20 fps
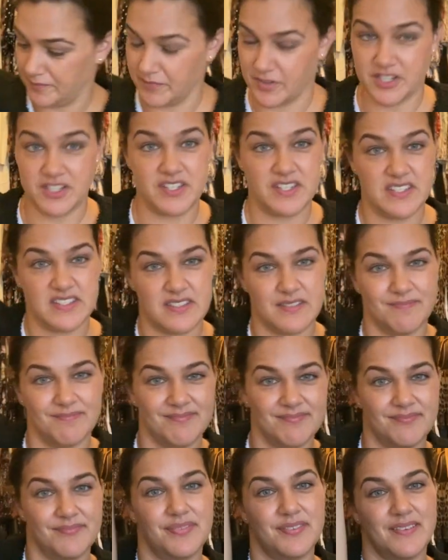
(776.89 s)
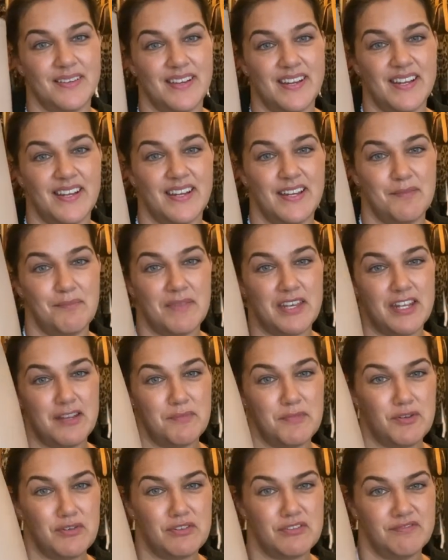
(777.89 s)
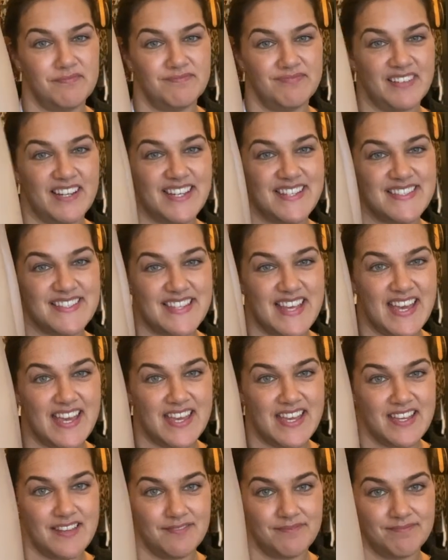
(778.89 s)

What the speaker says: which is pretty minimal, I'd say.